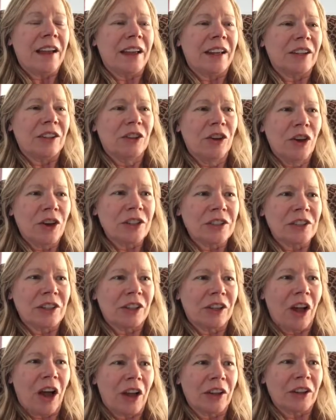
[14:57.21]
it looks a
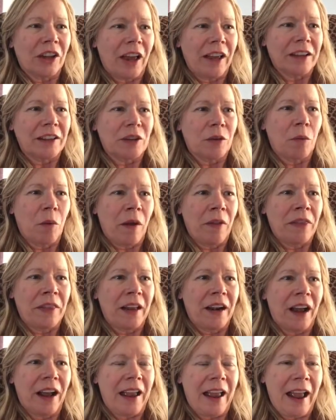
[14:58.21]
lot like the one
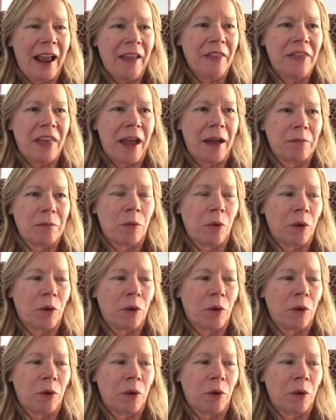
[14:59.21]
that I had that